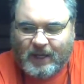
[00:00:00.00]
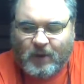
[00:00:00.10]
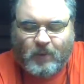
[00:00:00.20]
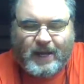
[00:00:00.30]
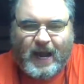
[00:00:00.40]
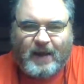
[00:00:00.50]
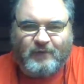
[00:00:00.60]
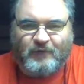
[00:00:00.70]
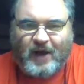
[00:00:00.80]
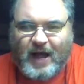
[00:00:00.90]
and we got to
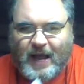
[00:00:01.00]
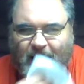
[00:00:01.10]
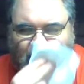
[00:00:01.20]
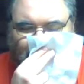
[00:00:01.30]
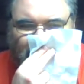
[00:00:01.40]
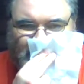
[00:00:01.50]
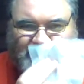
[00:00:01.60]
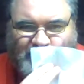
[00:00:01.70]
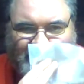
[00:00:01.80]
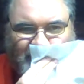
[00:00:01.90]
find
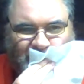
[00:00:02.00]
Missy.